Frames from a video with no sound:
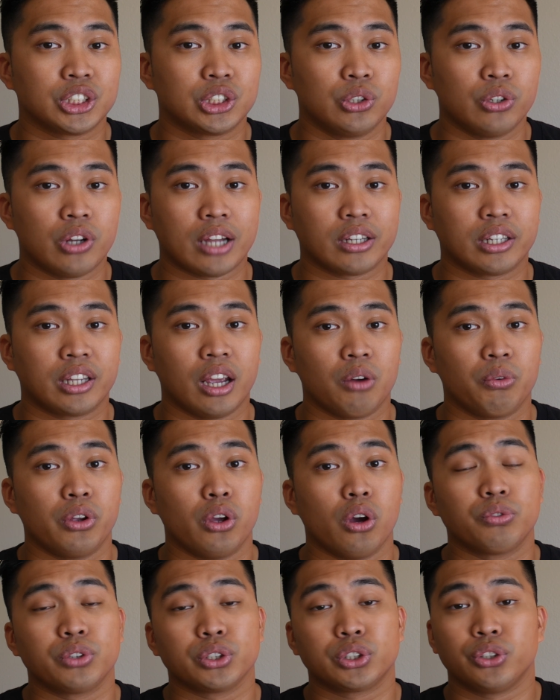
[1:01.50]
do not carry
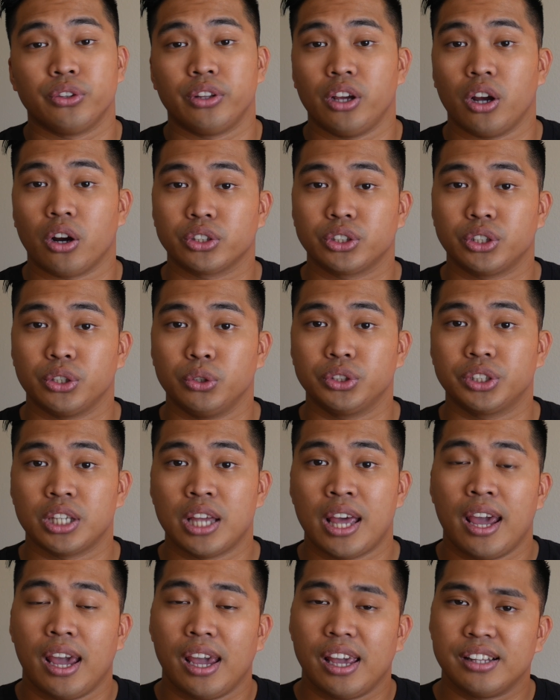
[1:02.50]
over to the R2s.
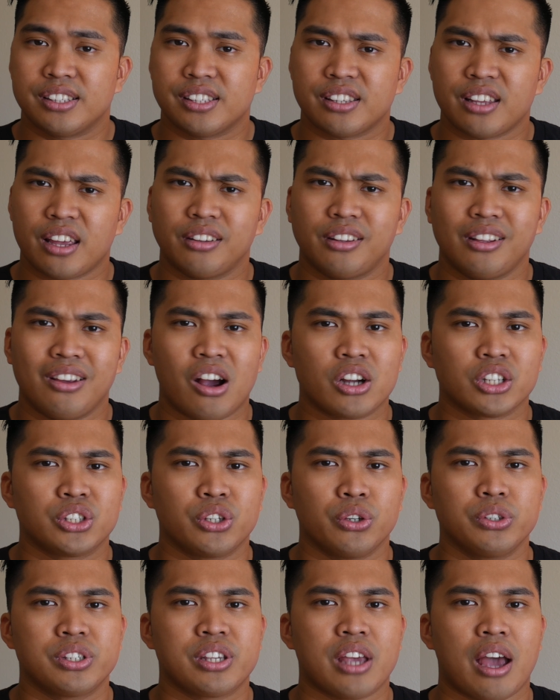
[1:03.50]
Instead, the
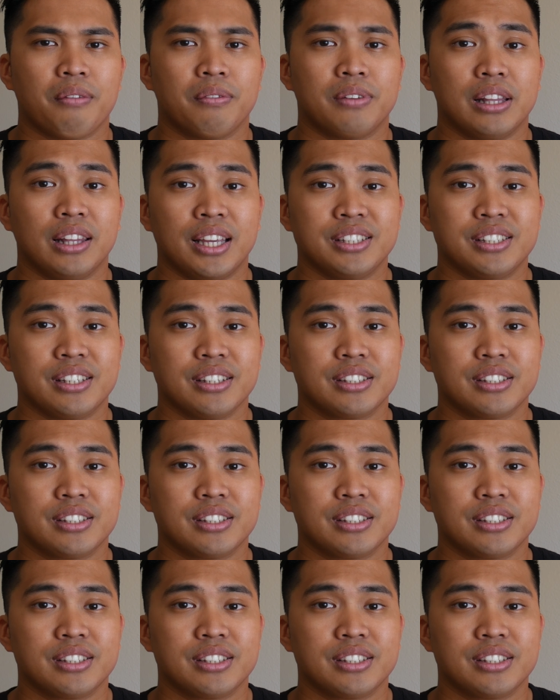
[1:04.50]
R2s have a lacing